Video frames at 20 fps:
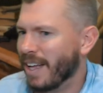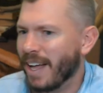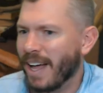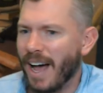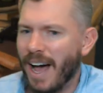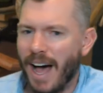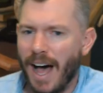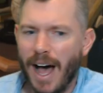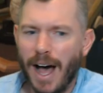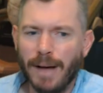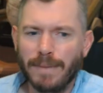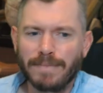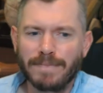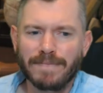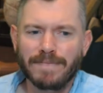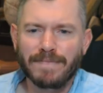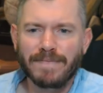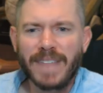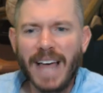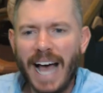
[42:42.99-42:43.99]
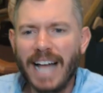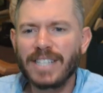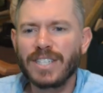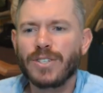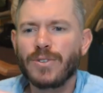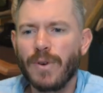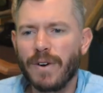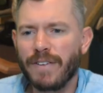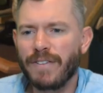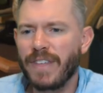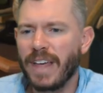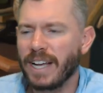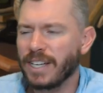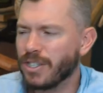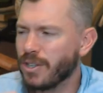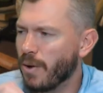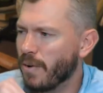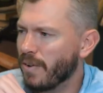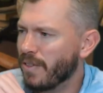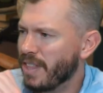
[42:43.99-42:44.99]
Um, that sort of thing.
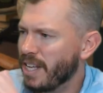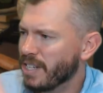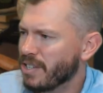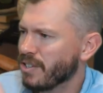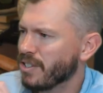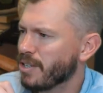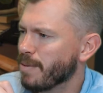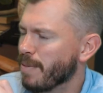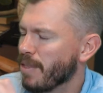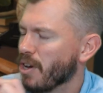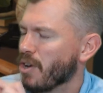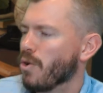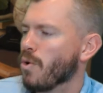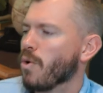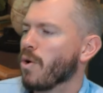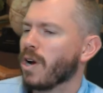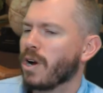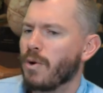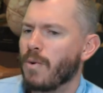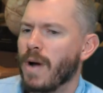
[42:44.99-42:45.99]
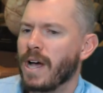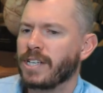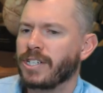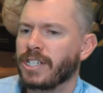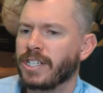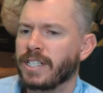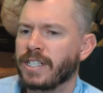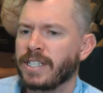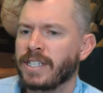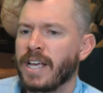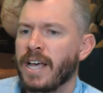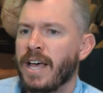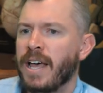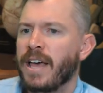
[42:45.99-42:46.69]
So these are some of the core questions